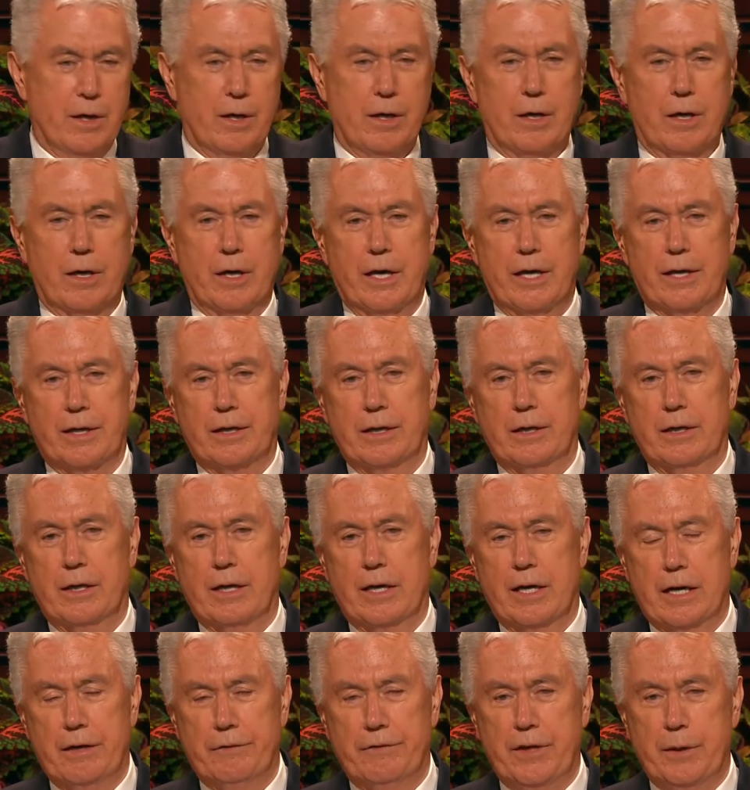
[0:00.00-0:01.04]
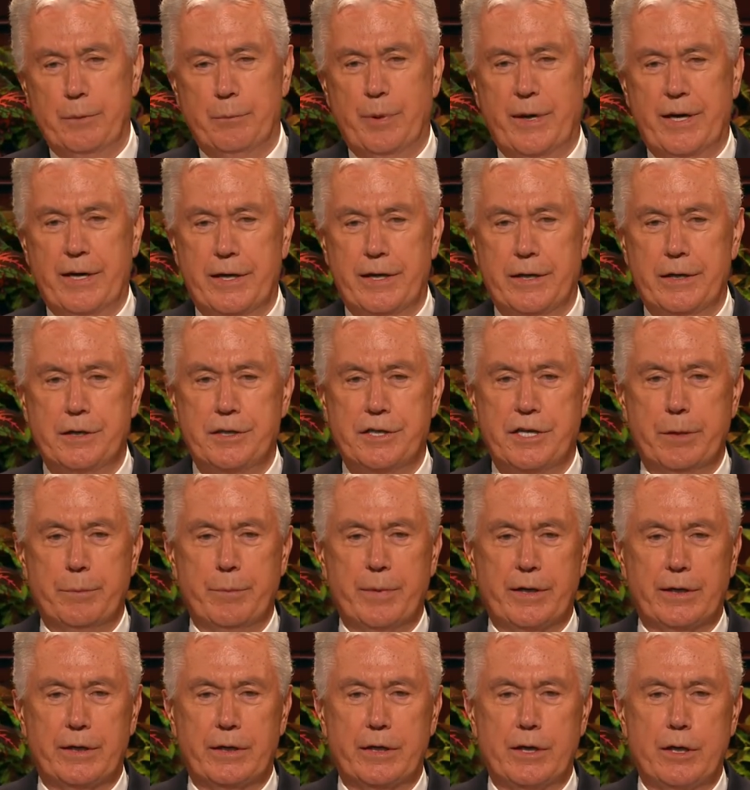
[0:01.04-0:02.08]
Like a loving parent, he
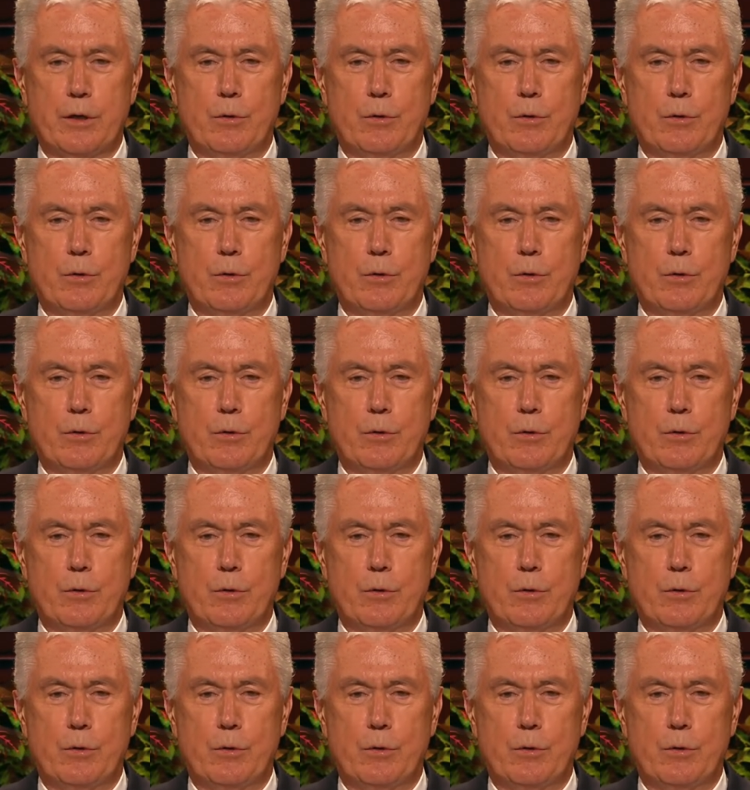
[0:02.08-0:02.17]
merely